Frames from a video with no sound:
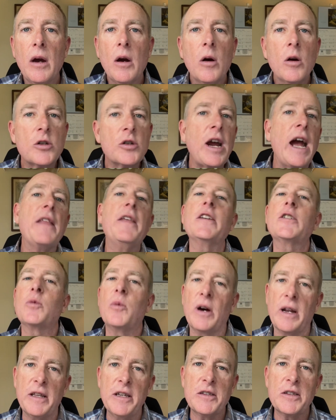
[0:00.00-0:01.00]
Or try this
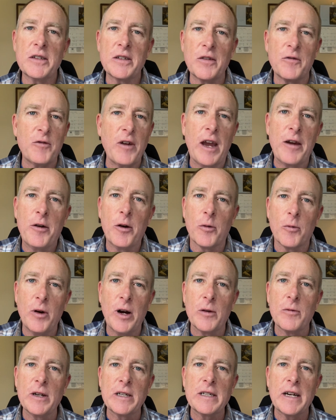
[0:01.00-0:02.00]
one. This is a favorite
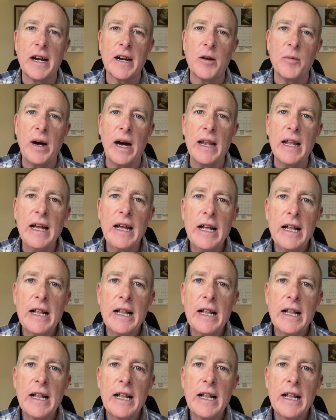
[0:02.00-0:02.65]
one we talk about.